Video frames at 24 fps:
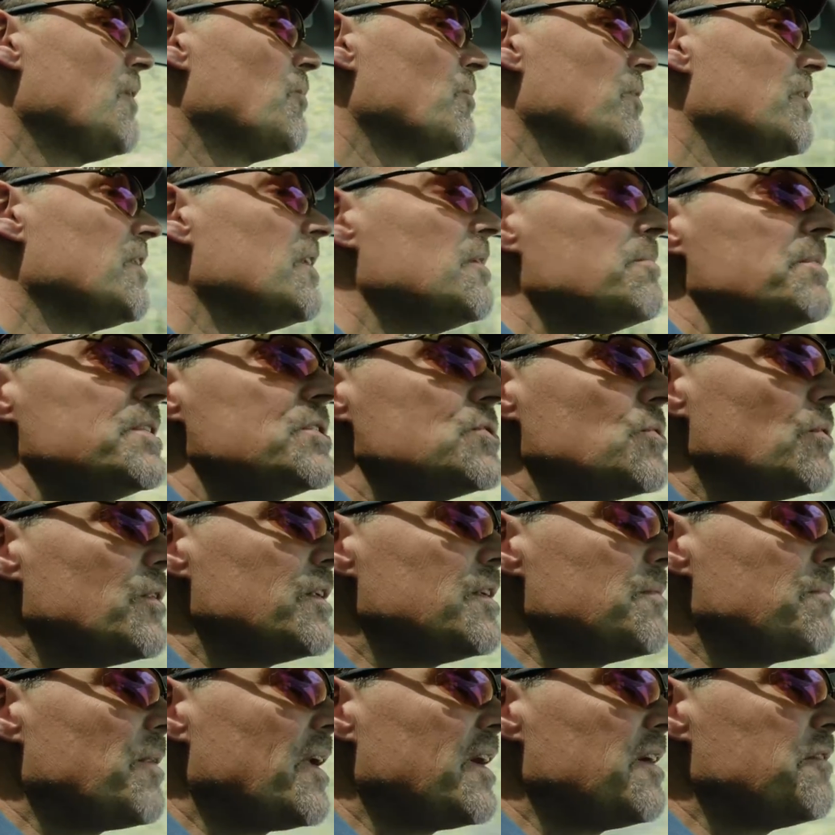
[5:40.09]
We're going to be
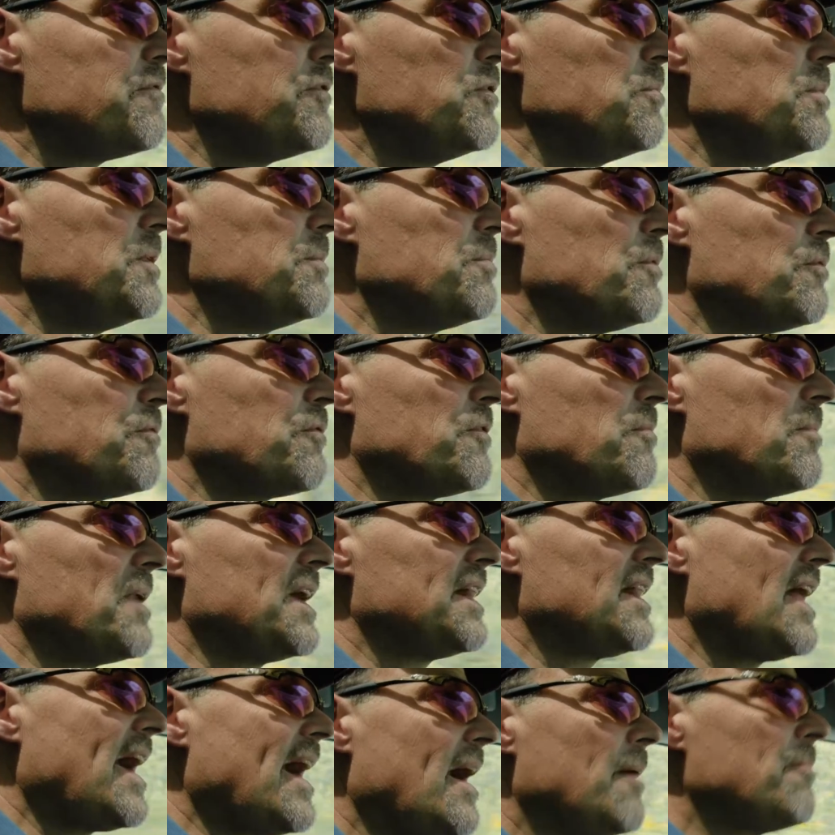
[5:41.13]
joined by a few people from
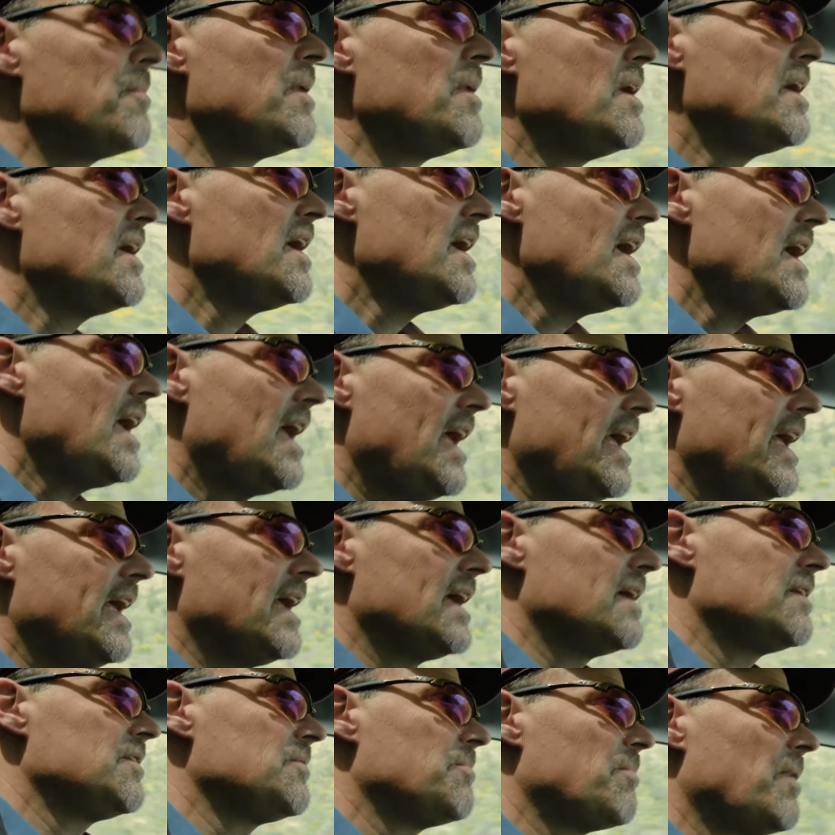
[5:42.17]
my lab
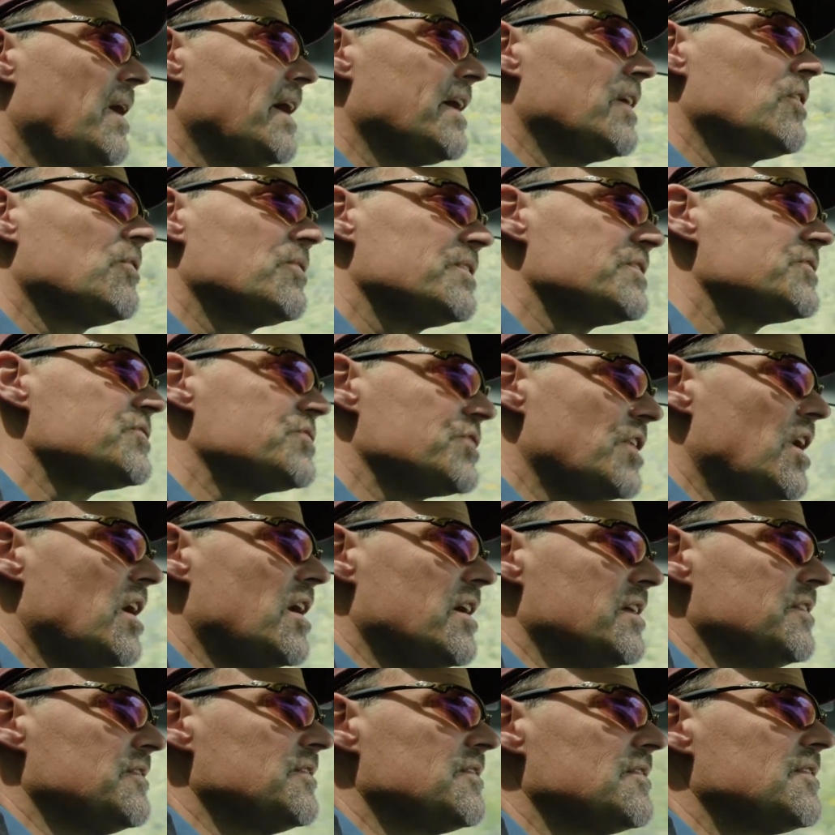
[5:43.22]
and by Chris
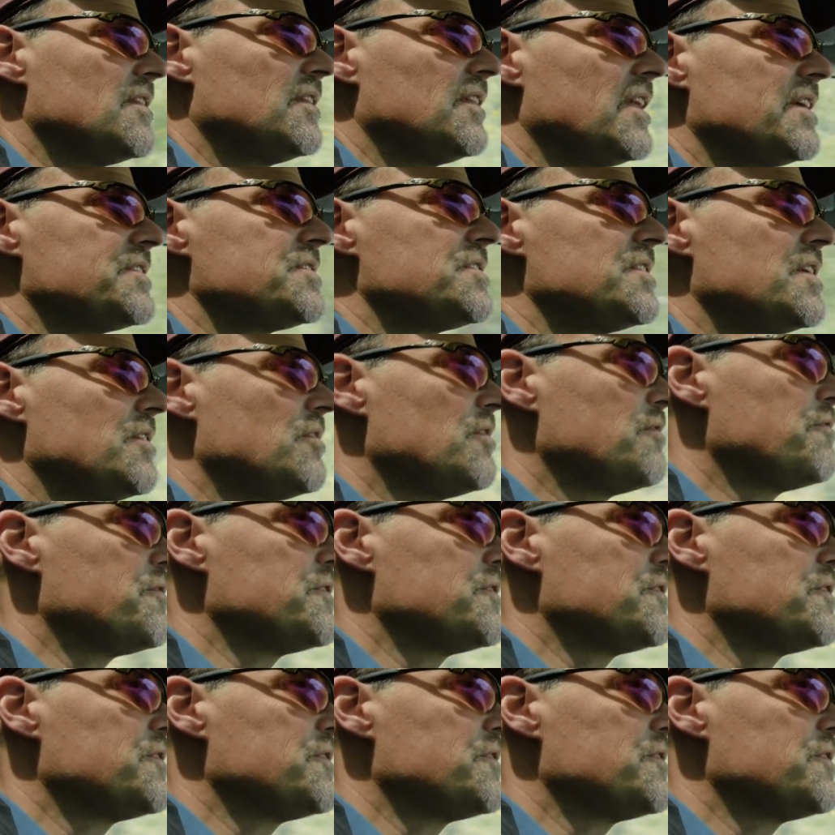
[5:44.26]
Johns, the legendary